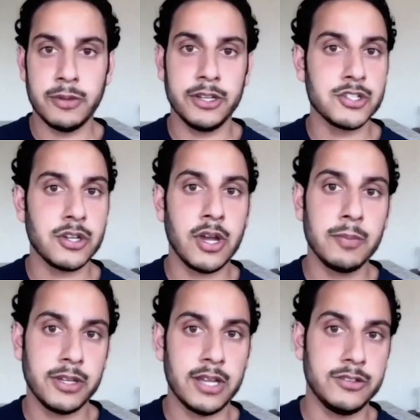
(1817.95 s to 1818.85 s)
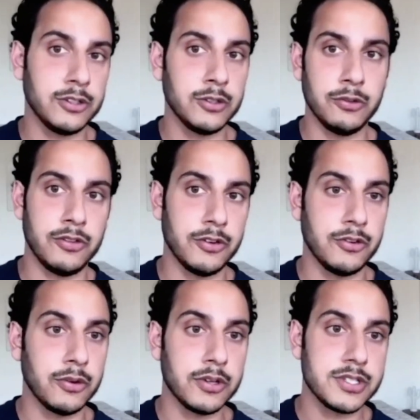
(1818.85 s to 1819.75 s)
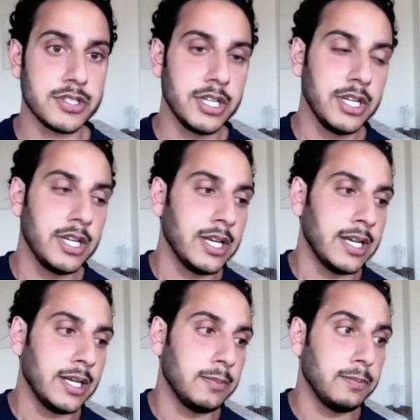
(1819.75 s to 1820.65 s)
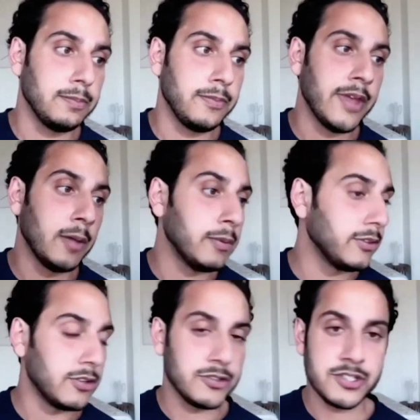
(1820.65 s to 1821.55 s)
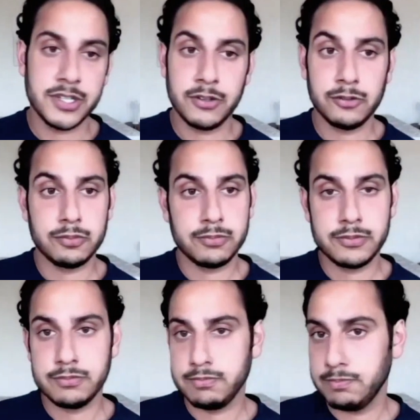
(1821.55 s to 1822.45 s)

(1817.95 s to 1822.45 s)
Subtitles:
The examples of it's a boutique cosmetic shop that had to close their doors.